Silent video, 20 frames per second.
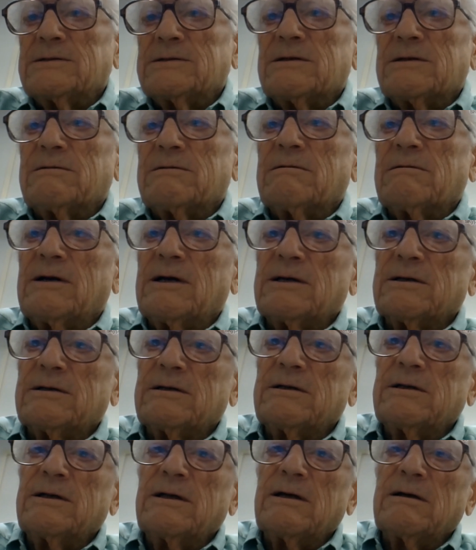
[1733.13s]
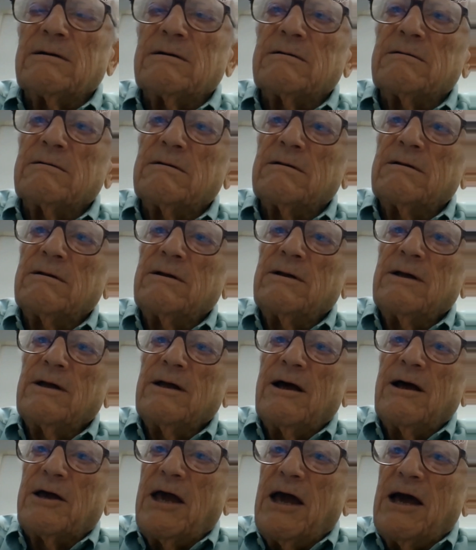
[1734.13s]
That's correct. Yeah.
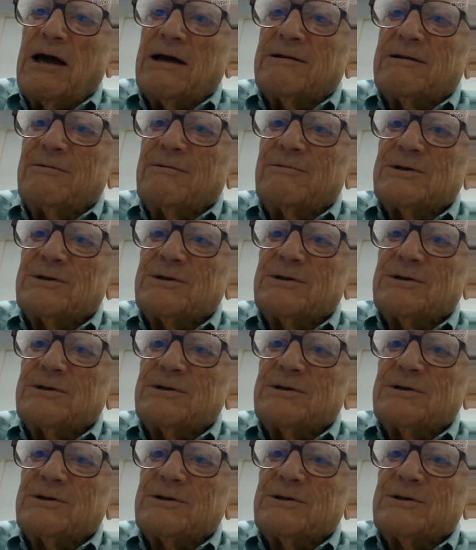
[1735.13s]
Again, it